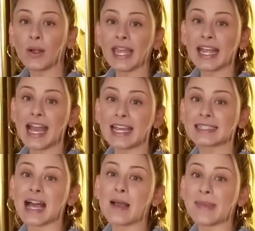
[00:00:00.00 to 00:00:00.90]
Okay
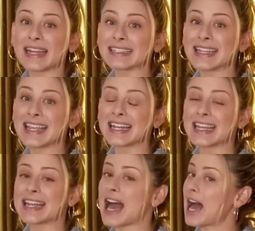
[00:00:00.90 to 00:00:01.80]
guys, I
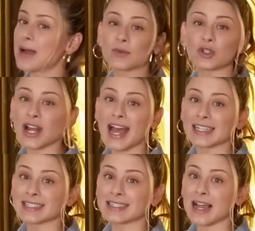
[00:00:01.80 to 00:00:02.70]
meditated, I'm
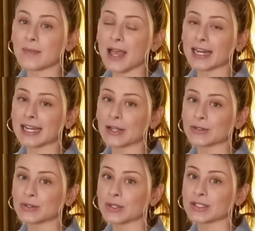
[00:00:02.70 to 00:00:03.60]
dressed, I'm heading out
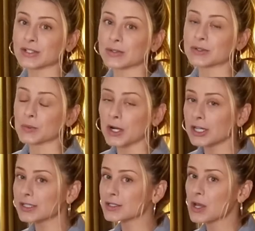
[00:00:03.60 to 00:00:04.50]
the door to go to
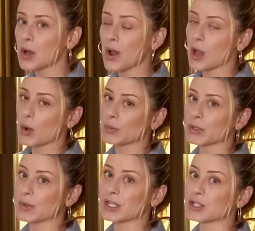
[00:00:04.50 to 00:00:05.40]
work. So I hope
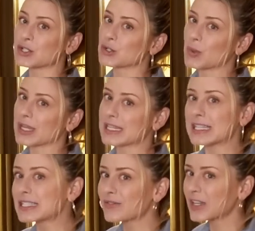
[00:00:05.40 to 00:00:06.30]
you enjoyed
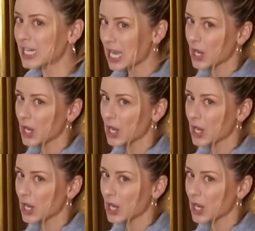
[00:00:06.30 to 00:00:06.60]
this video